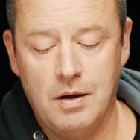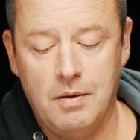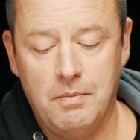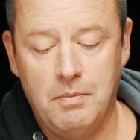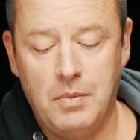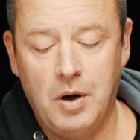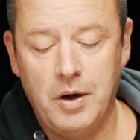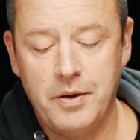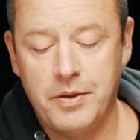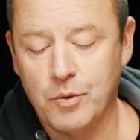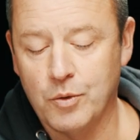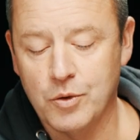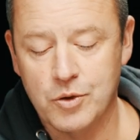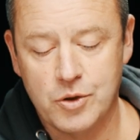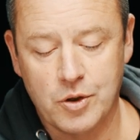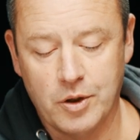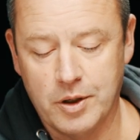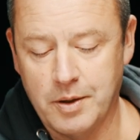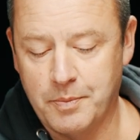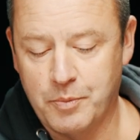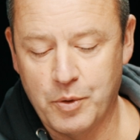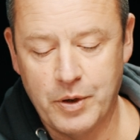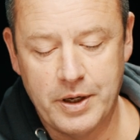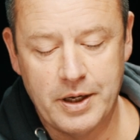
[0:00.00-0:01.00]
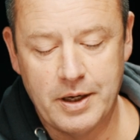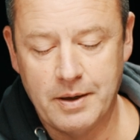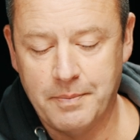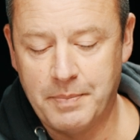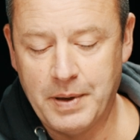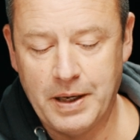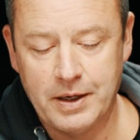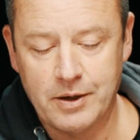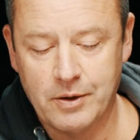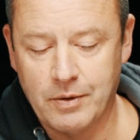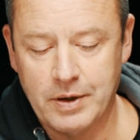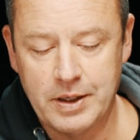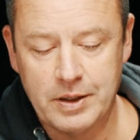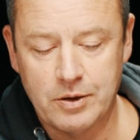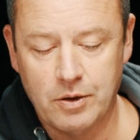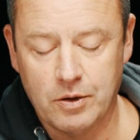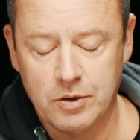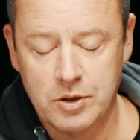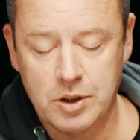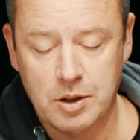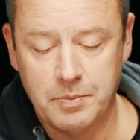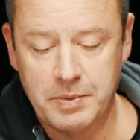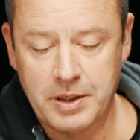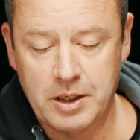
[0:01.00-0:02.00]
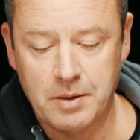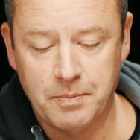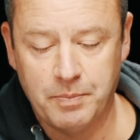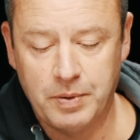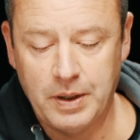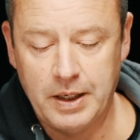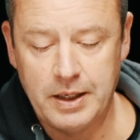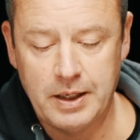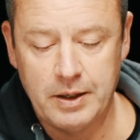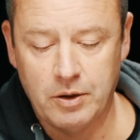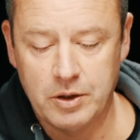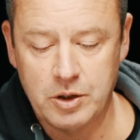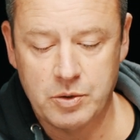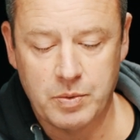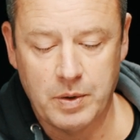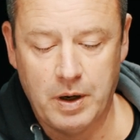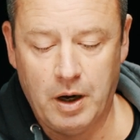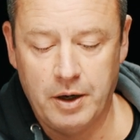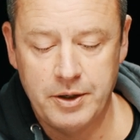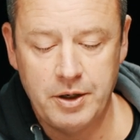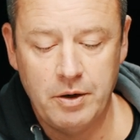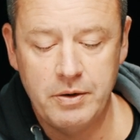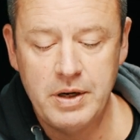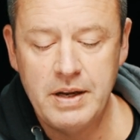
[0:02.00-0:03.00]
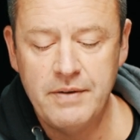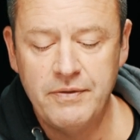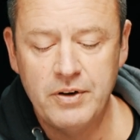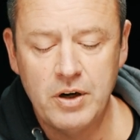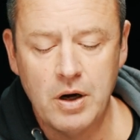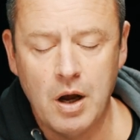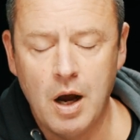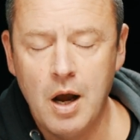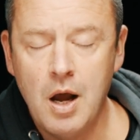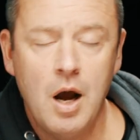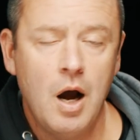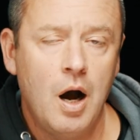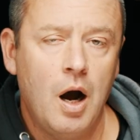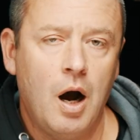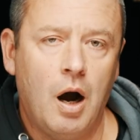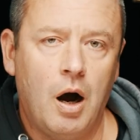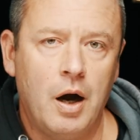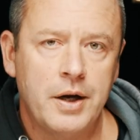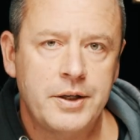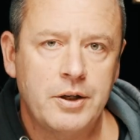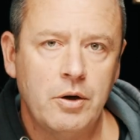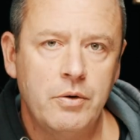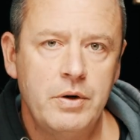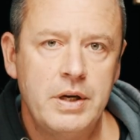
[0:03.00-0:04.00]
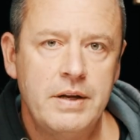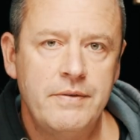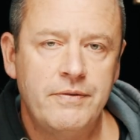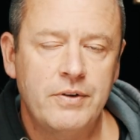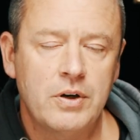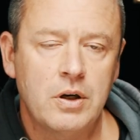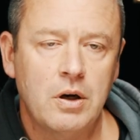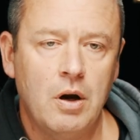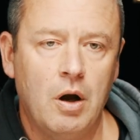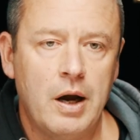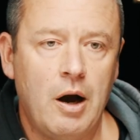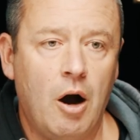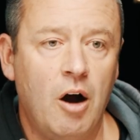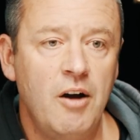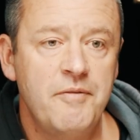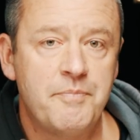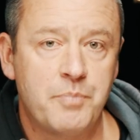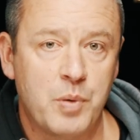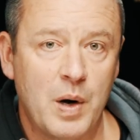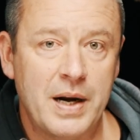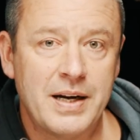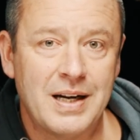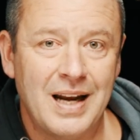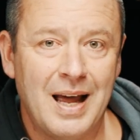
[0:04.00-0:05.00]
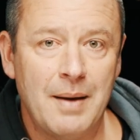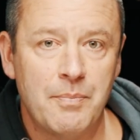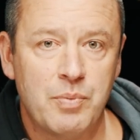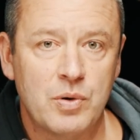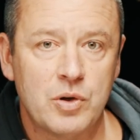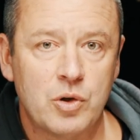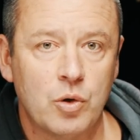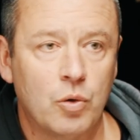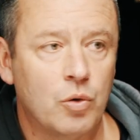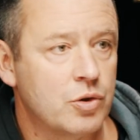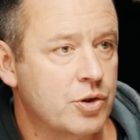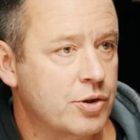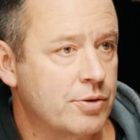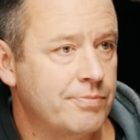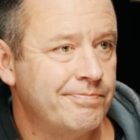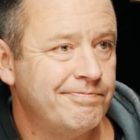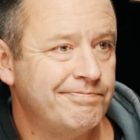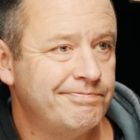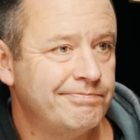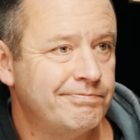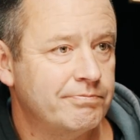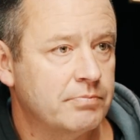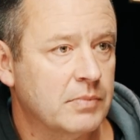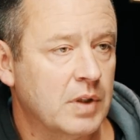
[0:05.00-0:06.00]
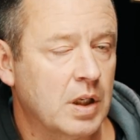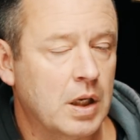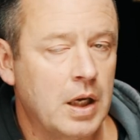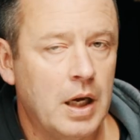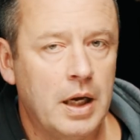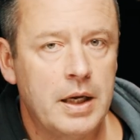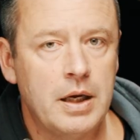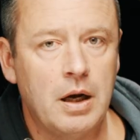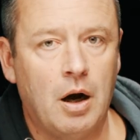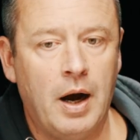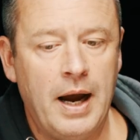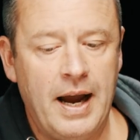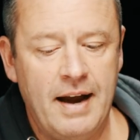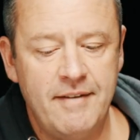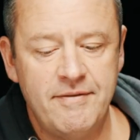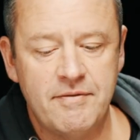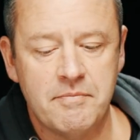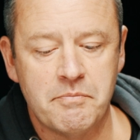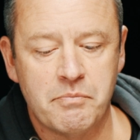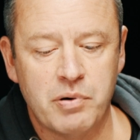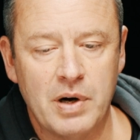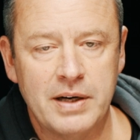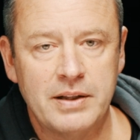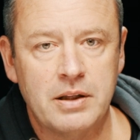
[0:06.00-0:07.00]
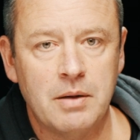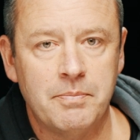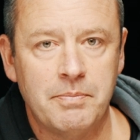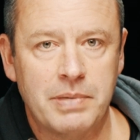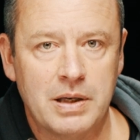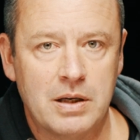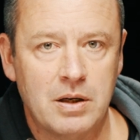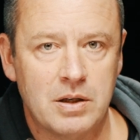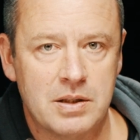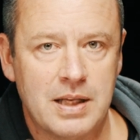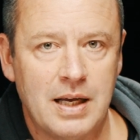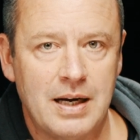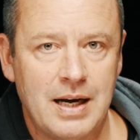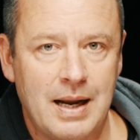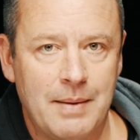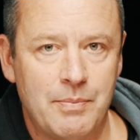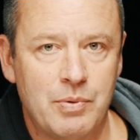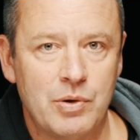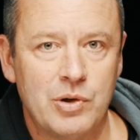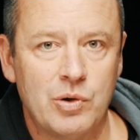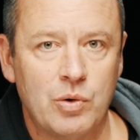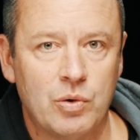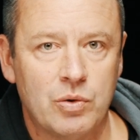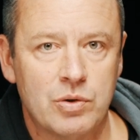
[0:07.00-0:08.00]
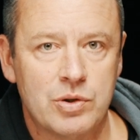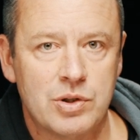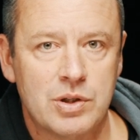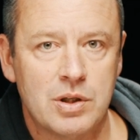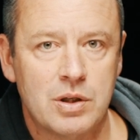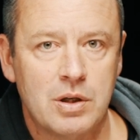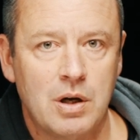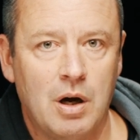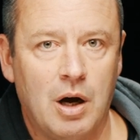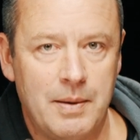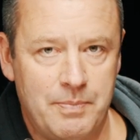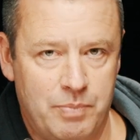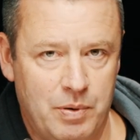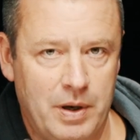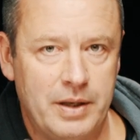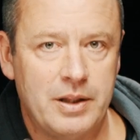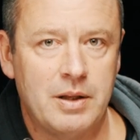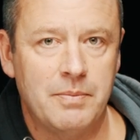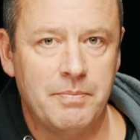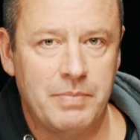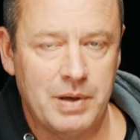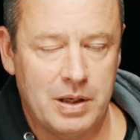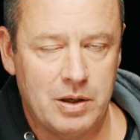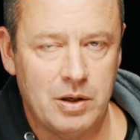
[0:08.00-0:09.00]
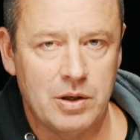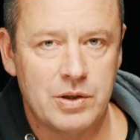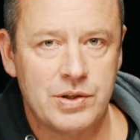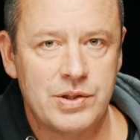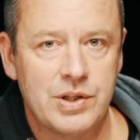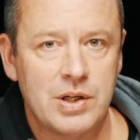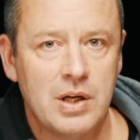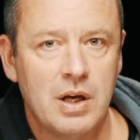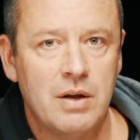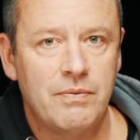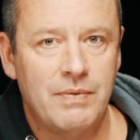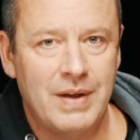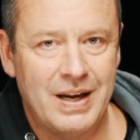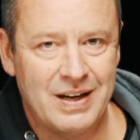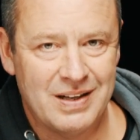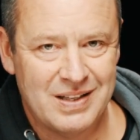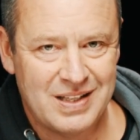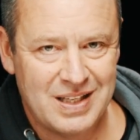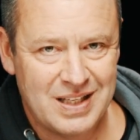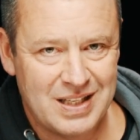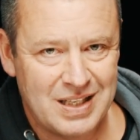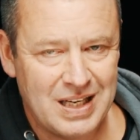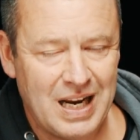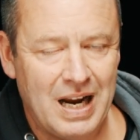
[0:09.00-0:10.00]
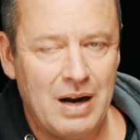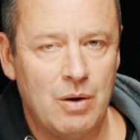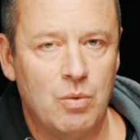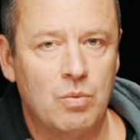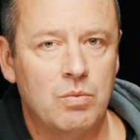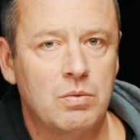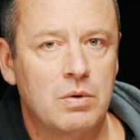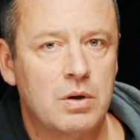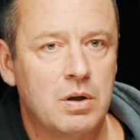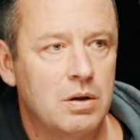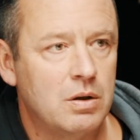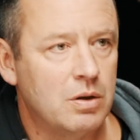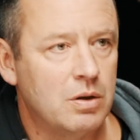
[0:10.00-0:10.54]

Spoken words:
My thoughts on the breeding of pedigree dogs, to be completely honest with you, I don't even like, I've bred Labradors, okay? I haven't bred them because they're Labradors. I bred them because they are sound